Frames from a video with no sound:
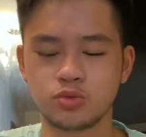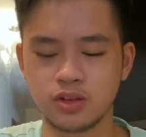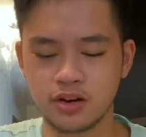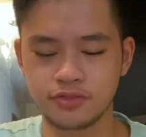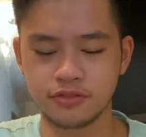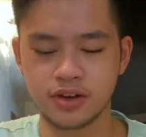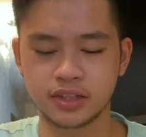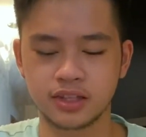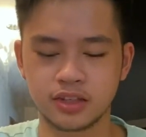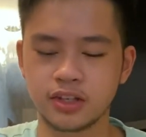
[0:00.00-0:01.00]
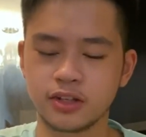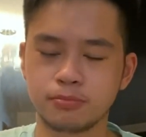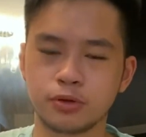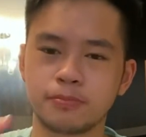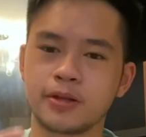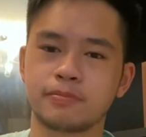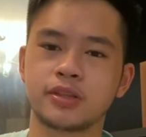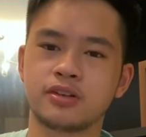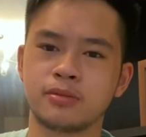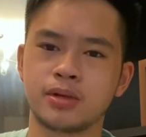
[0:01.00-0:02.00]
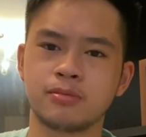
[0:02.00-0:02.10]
love the fact that they did put peanut butter in the middle,